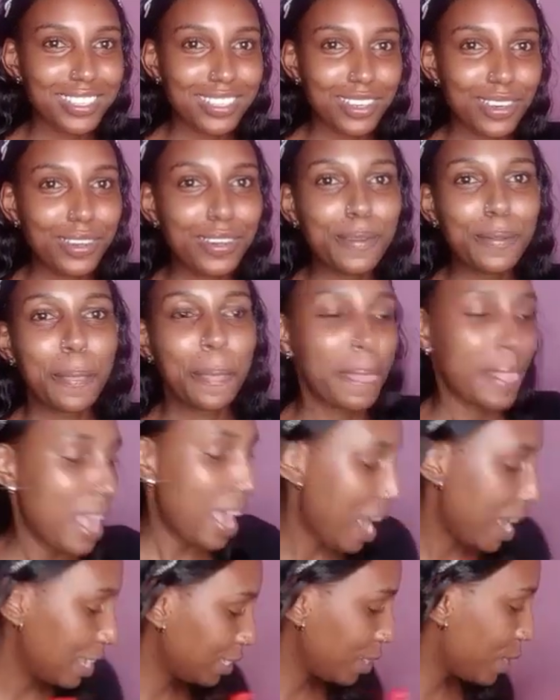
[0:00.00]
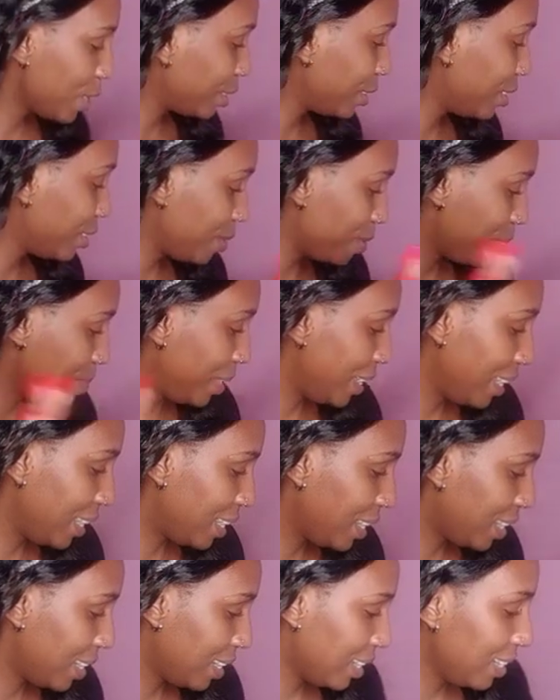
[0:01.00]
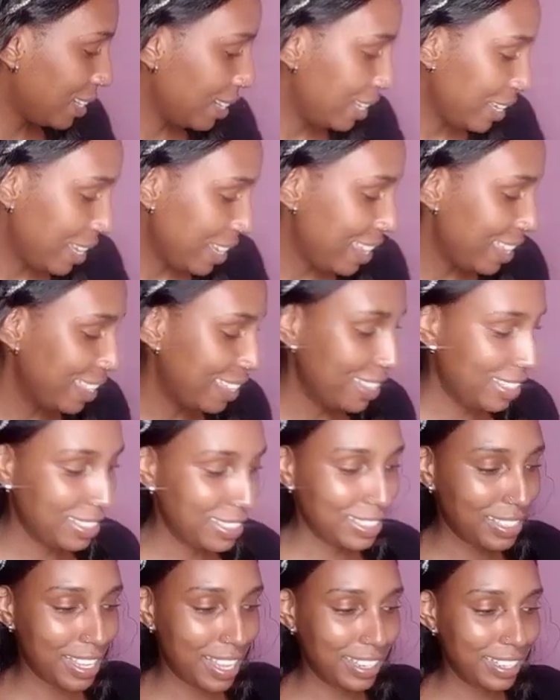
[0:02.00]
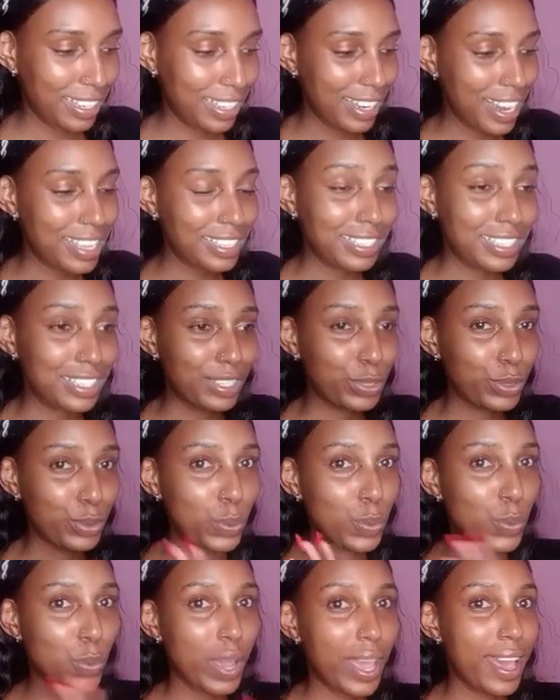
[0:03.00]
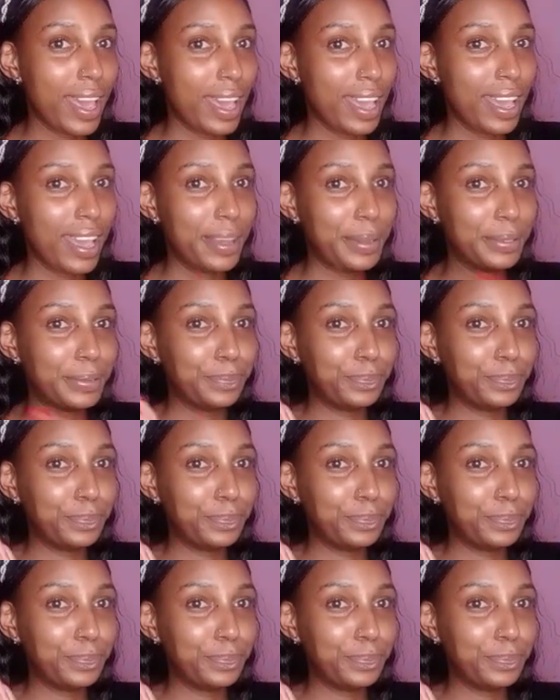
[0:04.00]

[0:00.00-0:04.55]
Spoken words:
So I'd gone to pick the sunglasses where